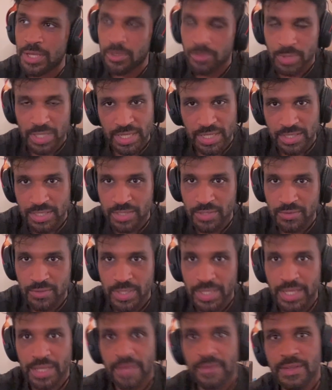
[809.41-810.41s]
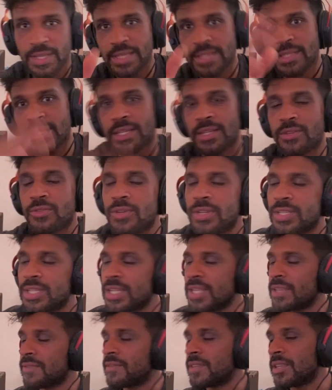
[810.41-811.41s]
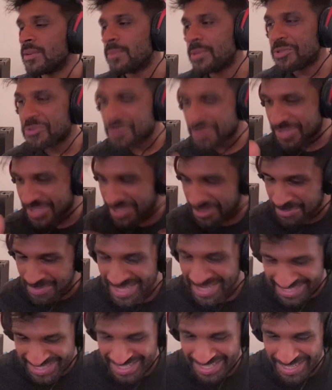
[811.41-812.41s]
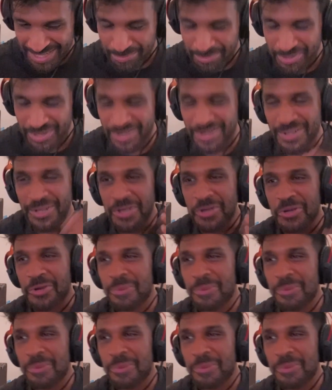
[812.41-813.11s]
I hope you guys enjoyed it. If you guys did enjoy today's video, be sure to smash the like button,